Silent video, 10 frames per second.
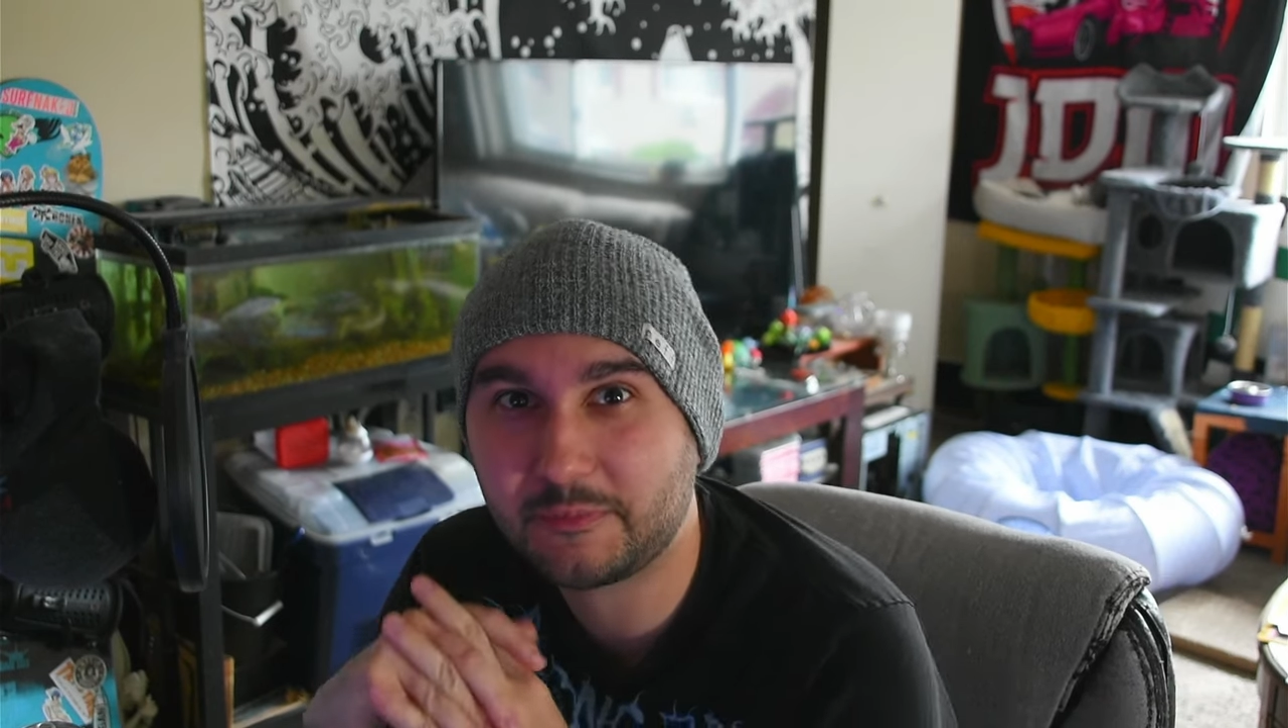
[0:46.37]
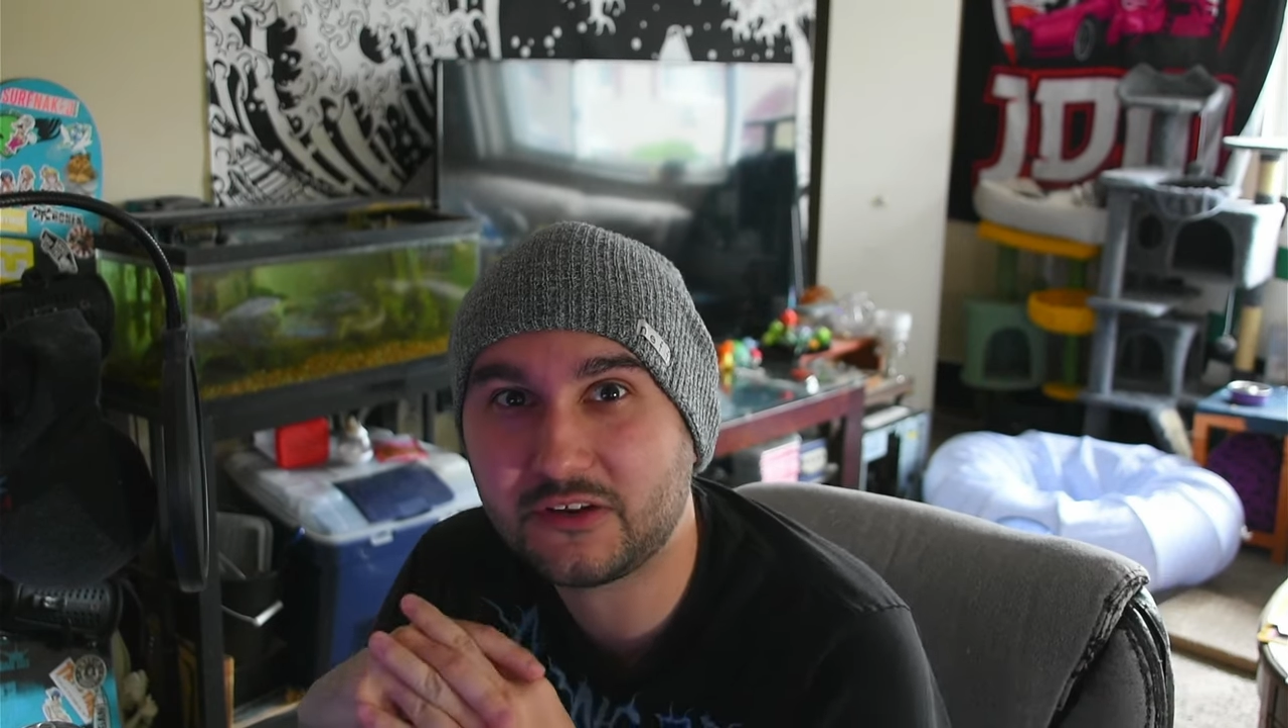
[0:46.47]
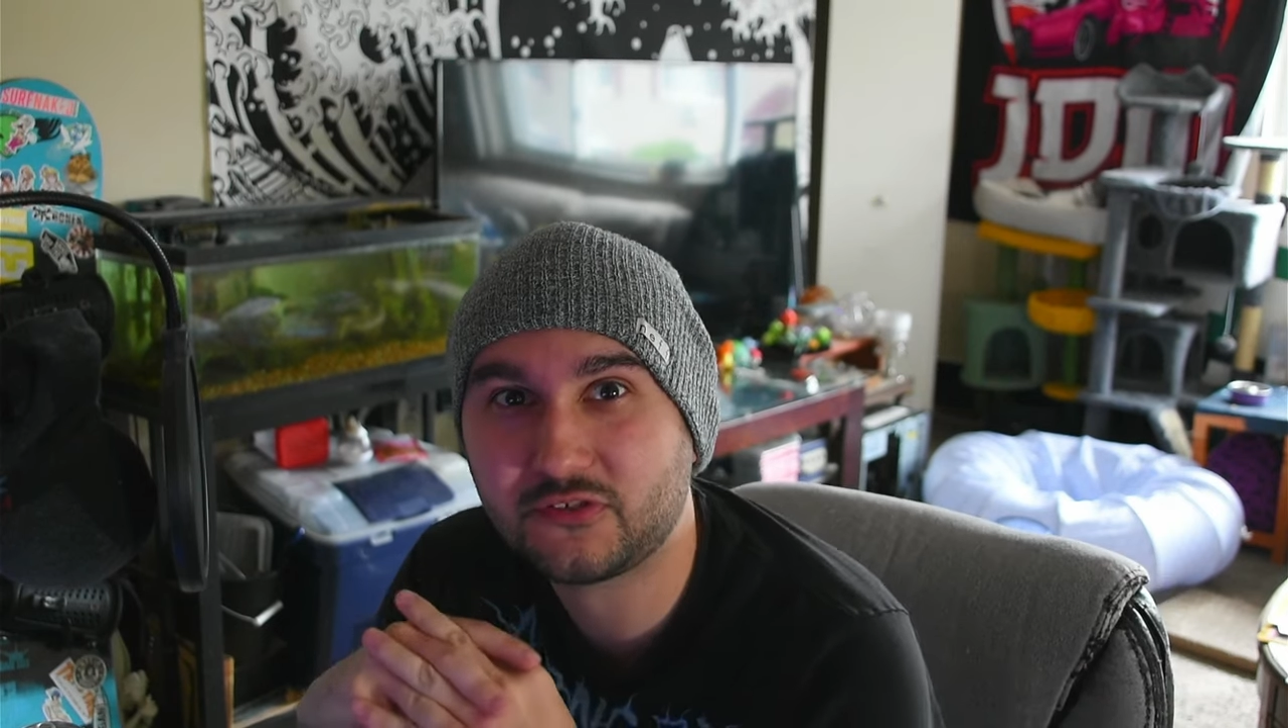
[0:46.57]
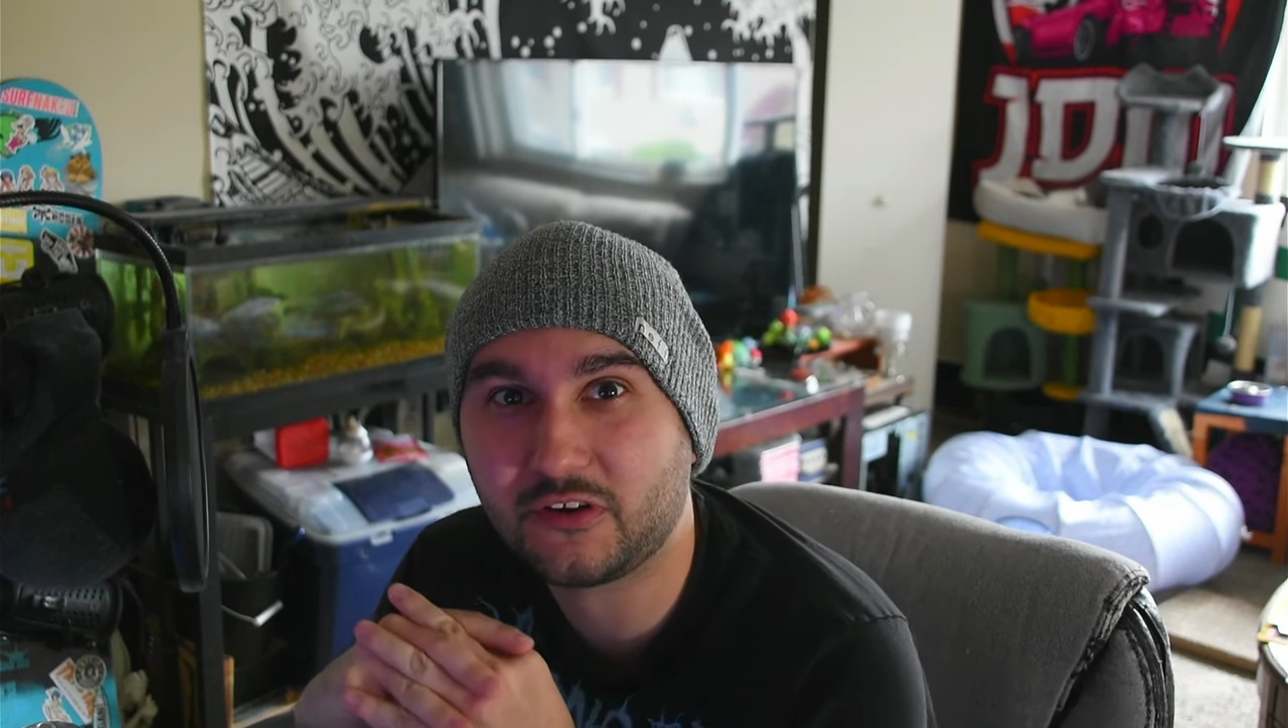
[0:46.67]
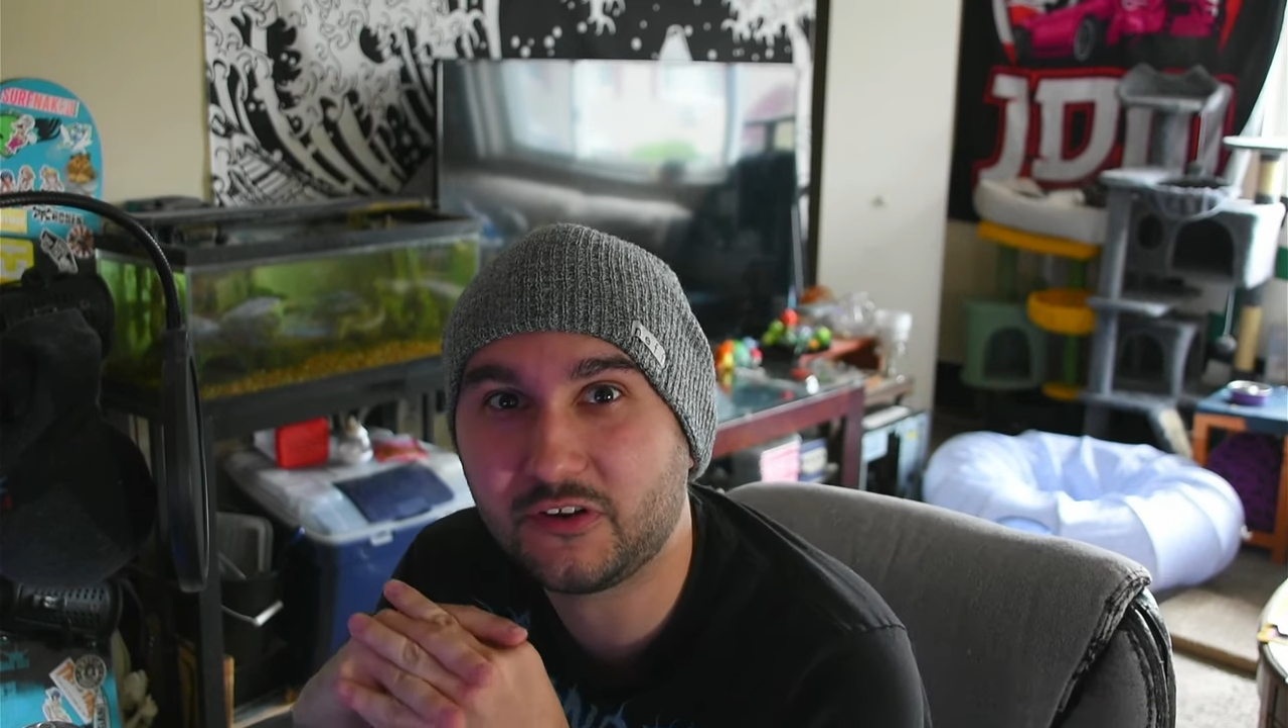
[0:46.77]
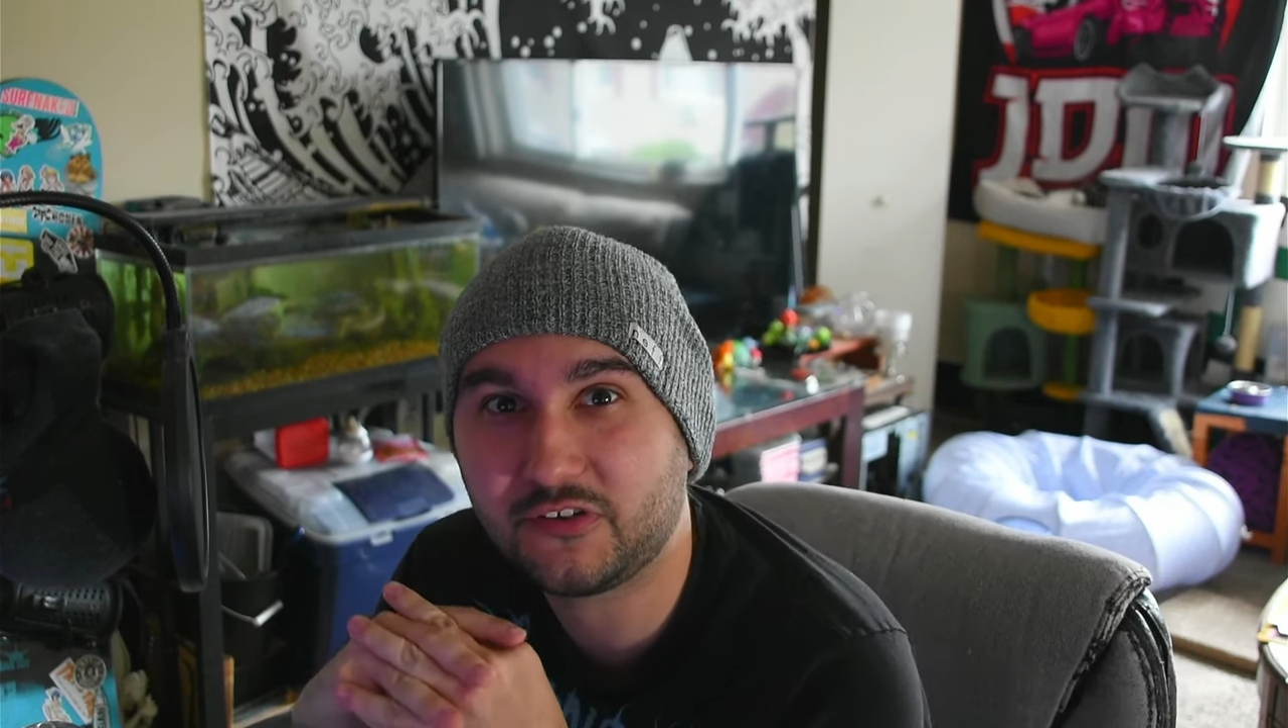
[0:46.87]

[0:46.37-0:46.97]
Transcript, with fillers: meets are the